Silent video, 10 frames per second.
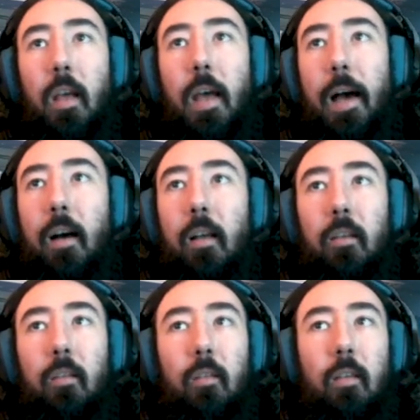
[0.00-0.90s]

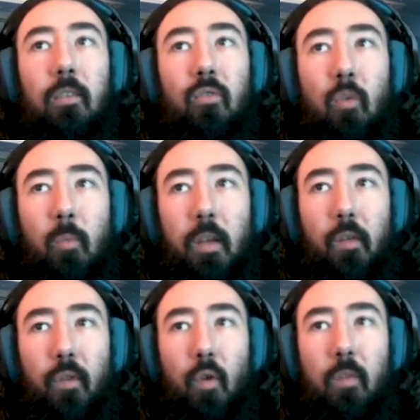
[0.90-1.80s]
and it's normally a
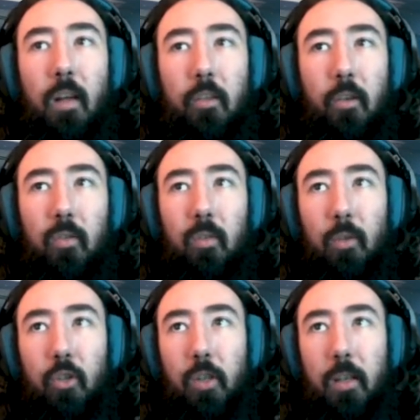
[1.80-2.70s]
float value, so I'm
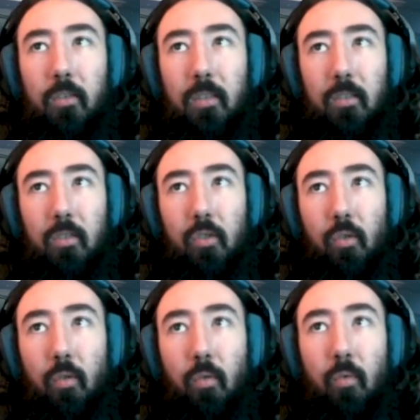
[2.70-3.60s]
going to change this
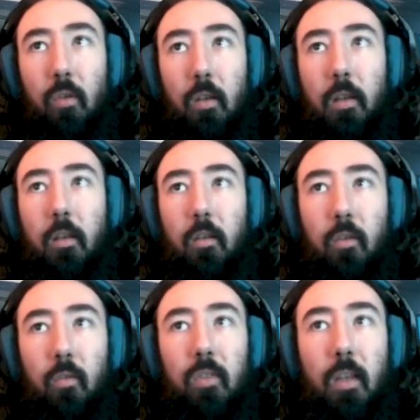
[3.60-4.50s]
to
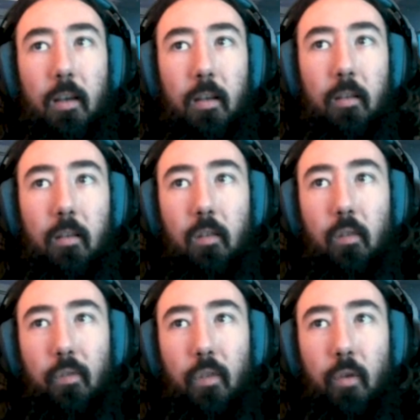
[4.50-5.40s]
new scan,
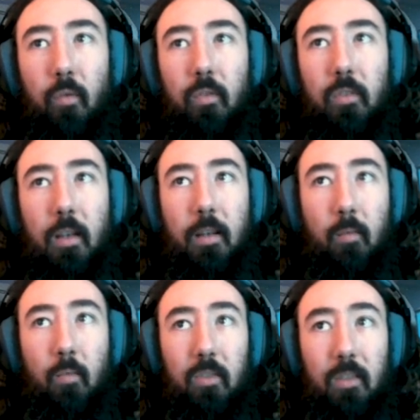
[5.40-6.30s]
float, and
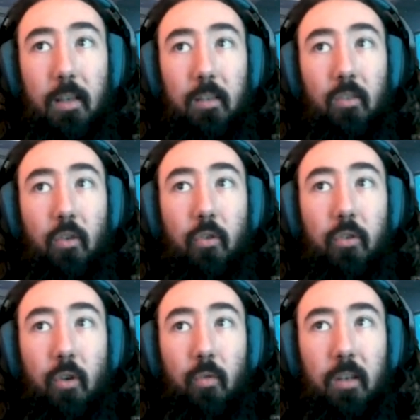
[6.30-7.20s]
then we'll say it's an
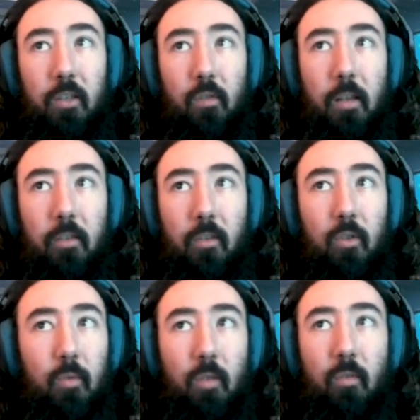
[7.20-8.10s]
unknown initial value
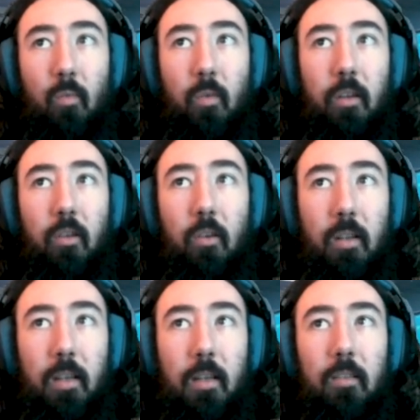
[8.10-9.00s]
because we don't know what it
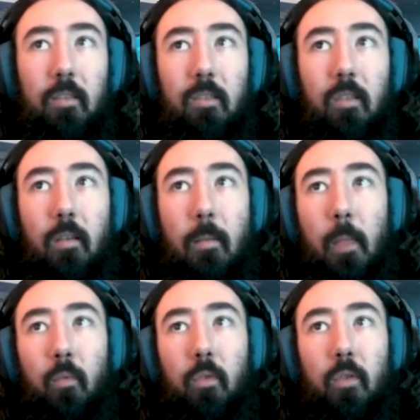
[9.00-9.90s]
currently is.
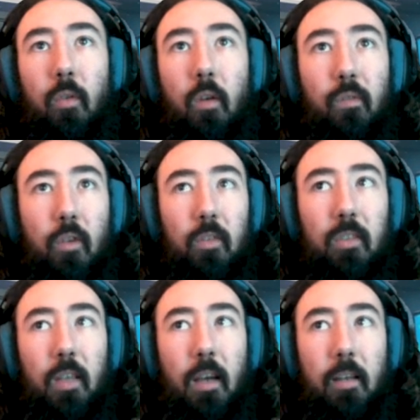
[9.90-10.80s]
We'll do our first
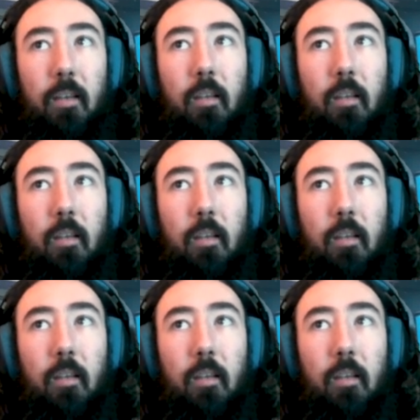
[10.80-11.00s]
scan,